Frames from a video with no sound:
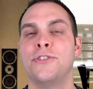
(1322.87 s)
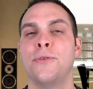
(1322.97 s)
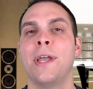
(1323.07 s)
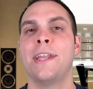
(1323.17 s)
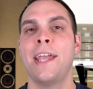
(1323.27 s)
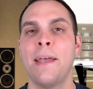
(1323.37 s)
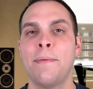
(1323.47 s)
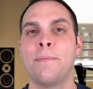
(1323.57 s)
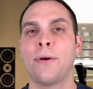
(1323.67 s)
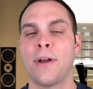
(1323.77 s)
to
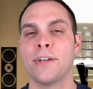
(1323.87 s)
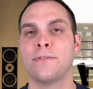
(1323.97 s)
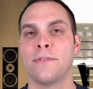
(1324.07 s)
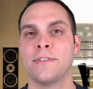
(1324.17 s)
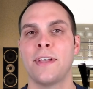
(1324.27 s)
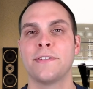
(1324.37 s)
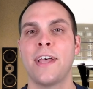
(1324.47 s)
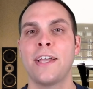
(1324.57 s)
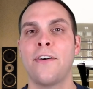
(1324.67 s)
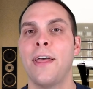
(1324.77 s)
inhibit progression through the cell
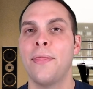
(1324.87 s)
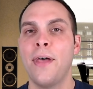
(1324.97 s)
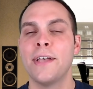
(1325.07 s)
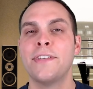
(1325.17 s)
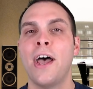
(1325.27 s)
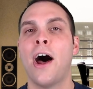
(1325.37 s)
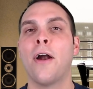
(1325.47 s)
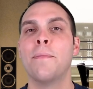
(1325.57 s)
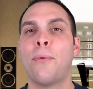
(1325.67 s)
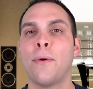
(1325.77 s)
cycle, and thus
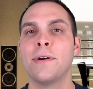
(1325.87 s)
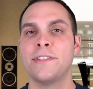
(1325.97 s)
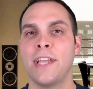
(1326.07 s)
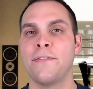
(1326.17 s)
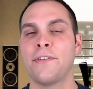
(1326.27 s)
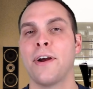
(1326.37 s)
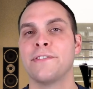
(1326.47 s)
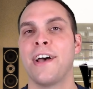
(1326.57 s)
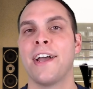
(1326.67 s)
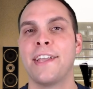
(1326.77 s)
are important
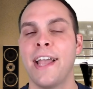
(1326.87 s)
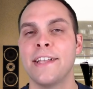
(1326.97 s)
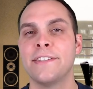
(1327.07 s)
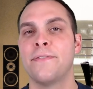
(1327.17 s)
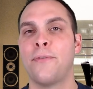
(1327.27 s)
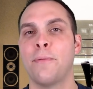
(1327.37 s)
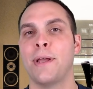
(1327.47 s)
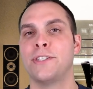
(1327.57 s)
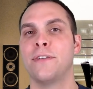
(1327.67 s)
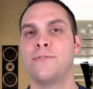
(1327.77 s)
safeguards against the
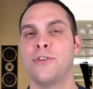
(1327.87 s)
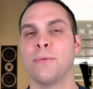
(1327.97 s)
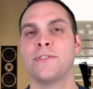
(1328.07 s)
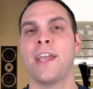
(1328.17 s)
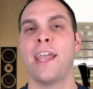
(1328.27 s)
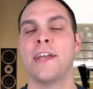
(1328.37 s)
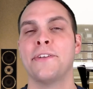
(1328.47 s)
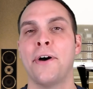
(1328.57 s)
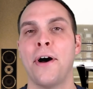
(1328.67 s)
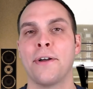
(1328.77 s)
formation of tumors and
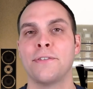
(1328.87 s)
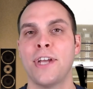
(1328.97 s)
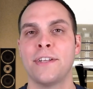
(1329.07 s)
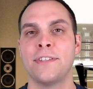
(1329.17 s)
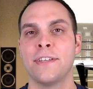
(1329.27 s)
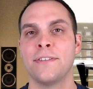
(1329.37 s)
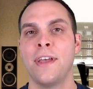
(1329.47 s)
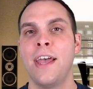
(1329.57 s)
oncogenesis.